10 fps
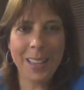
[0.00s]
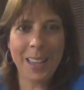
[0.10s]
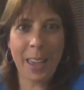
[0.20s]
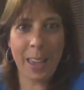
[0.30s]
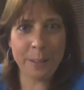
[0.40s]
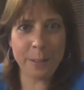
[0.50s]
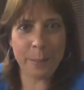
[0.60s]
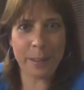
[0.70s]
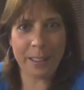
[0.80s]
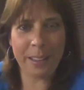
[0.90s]
Hey
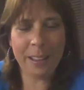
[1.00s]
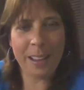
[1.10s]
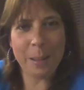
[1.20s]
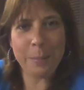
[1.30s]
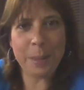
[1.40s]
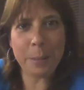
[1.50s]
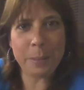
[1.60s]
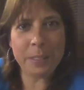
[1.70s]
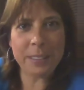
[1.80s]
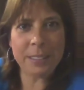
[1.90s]
everybody, I'm Deborah
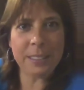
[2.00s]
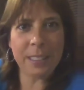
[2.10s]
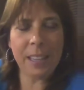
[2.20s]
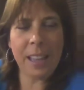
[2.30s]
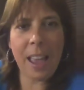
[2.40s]
Lindsey,